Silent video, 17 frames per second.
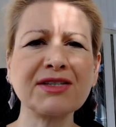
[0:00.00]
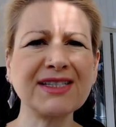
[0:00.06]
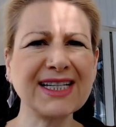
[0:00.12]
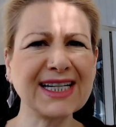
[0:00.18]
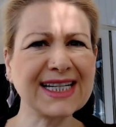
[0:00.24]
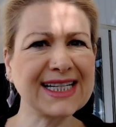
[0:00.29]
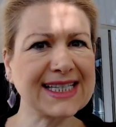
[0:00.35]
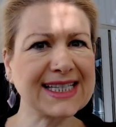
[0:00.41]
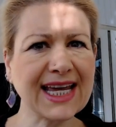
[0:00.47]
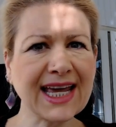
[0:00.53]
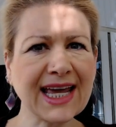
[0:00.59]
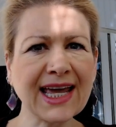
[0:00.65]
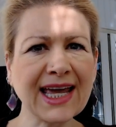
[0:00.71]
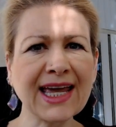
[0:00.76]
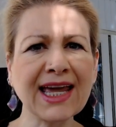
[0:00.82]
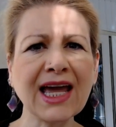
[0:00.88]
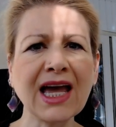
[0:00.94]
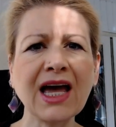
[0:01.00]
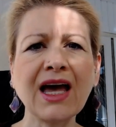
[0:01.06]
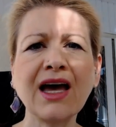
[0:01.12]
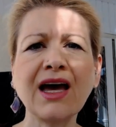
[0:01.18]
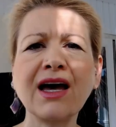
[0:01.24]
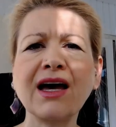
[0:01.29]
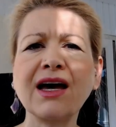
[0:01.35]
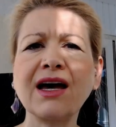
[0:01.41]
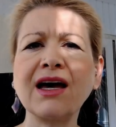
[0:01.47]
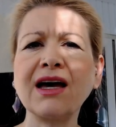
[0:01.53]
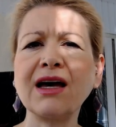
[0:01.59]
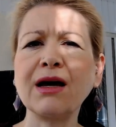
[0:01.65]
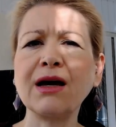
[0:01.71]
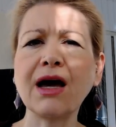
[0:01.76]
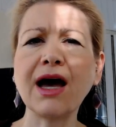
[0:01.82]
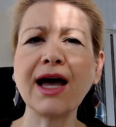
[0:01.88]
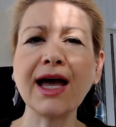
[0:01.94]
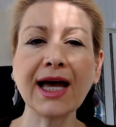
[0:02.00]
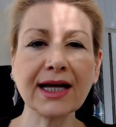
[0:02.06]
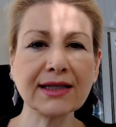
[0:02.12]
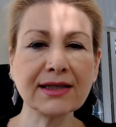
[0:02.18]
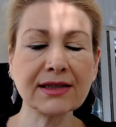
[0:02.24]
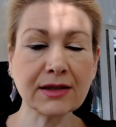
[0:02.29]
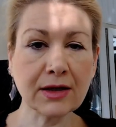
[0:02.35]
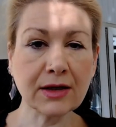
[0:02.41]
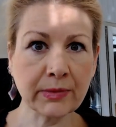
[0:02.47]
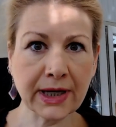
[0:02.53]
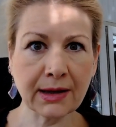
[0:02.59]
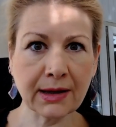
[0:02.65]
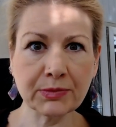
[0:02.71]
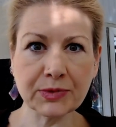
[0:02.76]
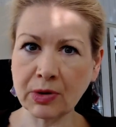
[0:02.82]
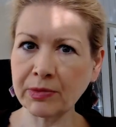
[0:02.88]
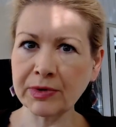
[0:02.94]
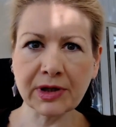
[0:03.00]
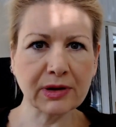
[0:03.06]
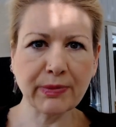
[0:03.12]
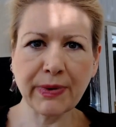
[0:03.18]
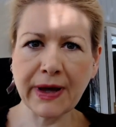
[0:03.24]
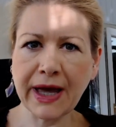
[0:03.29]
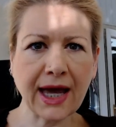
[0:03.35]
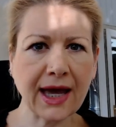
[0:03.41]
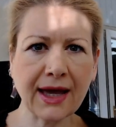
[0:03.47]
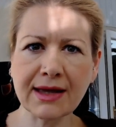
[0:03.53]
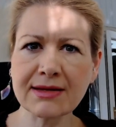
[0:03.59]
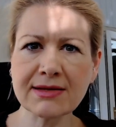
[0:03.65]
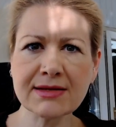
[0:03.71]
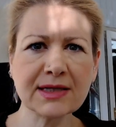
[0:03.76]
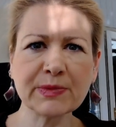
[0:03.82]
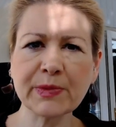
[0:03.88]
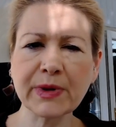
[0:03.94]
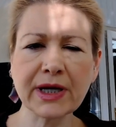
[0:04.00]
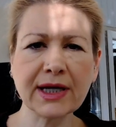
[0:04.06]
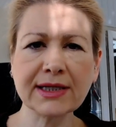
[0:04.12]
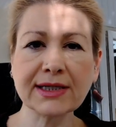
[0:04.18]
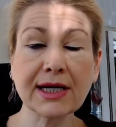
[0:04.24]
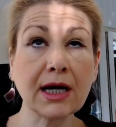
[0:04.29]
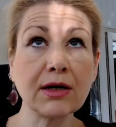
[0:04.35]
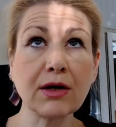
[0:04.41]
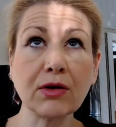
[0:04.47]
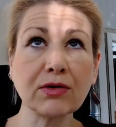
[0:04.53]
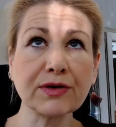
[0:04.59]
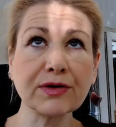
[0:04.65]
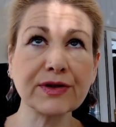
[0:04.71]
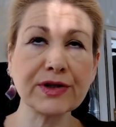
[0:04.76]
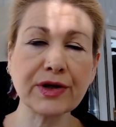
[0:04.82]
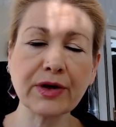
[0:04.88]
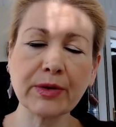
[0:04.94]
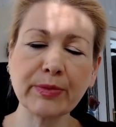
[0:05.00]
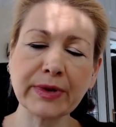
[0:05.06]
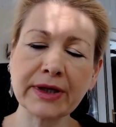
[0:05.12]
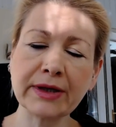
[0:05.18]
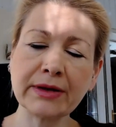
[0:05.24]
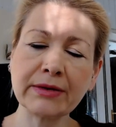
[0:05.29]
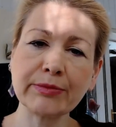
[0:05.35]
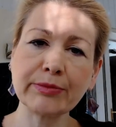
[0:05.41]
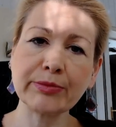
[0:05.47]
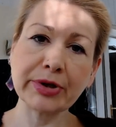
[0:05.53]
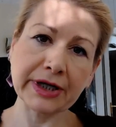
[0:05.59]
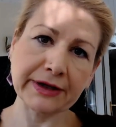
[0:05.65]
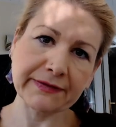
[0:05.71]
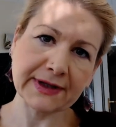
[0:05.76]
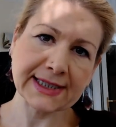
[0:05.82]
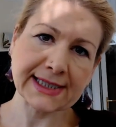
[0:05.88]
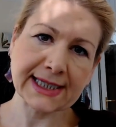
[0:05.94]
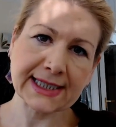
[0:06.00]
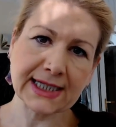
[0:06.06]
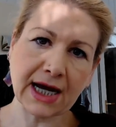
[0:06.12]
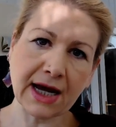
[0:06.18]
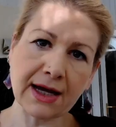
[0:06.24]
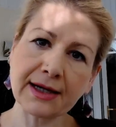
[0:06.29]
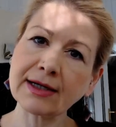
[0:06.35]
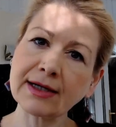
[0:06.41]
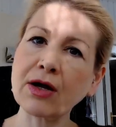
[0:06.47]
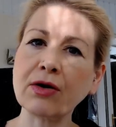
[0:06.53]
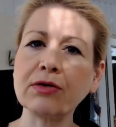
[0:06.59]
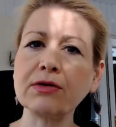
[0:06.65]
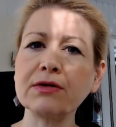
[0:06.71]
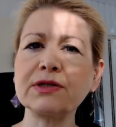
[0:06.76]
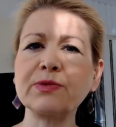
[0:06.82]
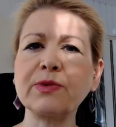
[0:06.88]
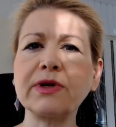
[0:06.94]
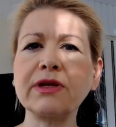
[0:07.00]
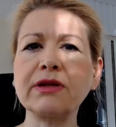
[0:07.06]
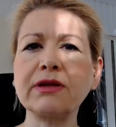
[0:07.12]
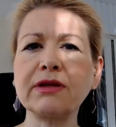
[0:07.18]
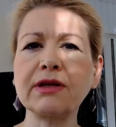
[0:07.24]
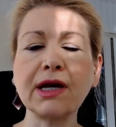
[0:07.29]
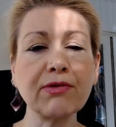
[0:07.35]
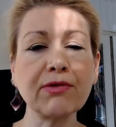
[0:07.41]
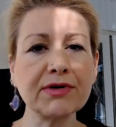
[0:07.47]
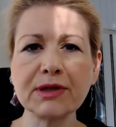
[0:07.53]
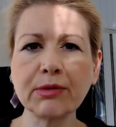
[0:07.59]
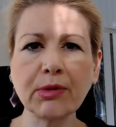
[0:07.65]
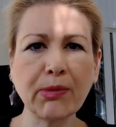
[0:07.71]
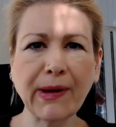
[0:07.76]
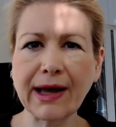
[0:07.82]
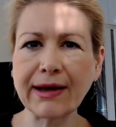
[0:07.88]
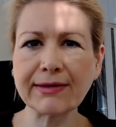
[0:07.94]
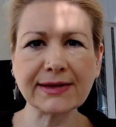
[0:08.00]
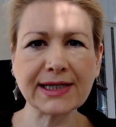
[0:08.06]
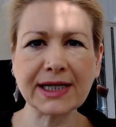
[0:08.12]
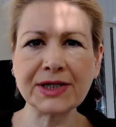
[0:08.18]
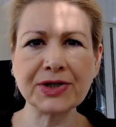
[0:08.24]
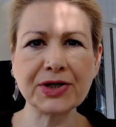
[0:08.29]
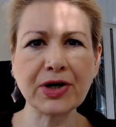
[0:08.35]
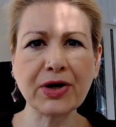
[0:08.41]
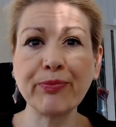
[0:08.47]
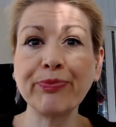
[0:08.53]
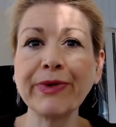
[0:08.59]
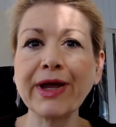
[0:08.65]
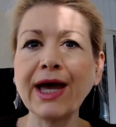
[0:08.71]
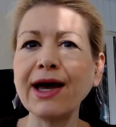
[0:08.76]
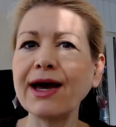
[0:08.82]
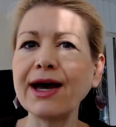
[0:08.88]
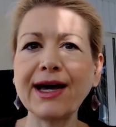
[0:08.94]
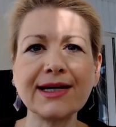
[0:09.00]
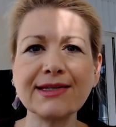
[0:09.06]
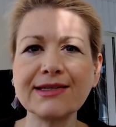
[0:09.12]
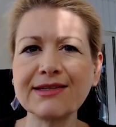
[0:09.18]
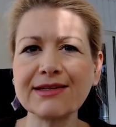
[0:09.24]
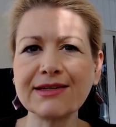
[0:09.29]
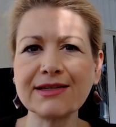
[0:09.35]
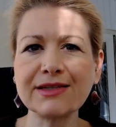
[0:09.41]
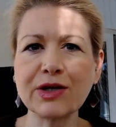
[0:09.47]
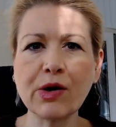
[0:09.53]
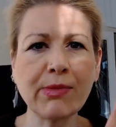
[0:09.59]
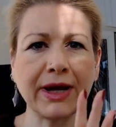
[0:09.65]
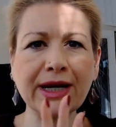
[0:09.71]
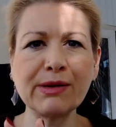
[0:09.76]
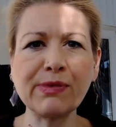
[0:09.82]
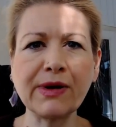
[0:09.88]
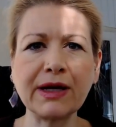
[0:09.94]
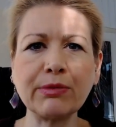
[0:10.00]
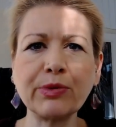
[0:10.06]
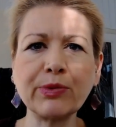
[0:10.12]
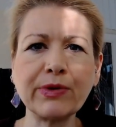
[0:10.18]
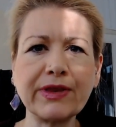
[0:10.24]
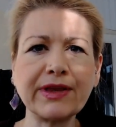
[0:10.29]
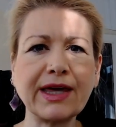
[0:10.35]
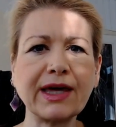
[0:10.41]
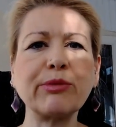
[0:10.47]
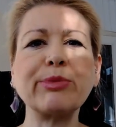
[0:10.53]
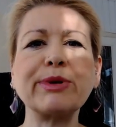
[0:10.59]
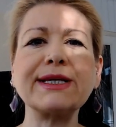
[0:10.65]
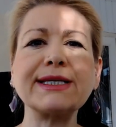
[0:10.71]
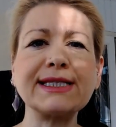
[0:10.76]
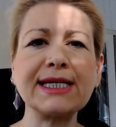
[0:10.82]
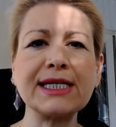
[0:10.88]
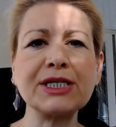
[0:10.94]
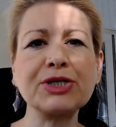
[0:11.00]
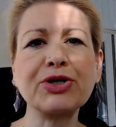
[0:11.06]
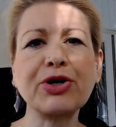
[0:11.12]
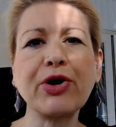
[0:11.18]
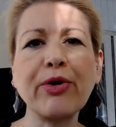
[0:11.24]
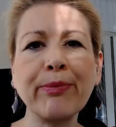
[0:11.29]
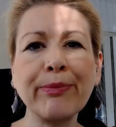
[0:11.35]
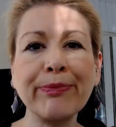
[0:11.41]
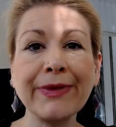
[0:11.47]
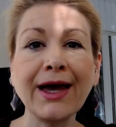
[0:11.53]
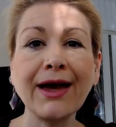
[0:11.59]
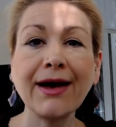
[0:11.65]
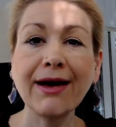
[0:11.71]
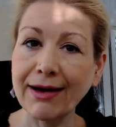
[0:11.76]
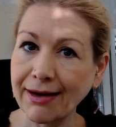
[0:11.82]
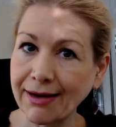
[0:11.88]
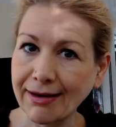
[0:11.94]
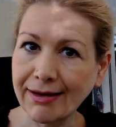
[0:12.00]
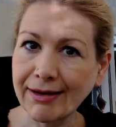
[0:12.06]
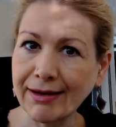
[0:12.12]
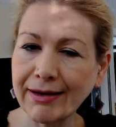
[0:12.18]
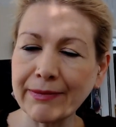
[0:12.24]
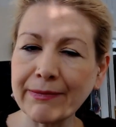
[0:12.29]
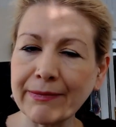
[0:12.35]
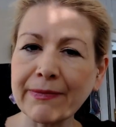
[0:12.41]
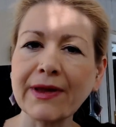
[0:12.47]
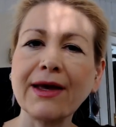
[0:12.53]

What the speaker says: dizzy. I had so many abdominal pains, but I'd also been previously diagnosed with irritable bowel syndrome, as so many people with Gilbert syndrome are.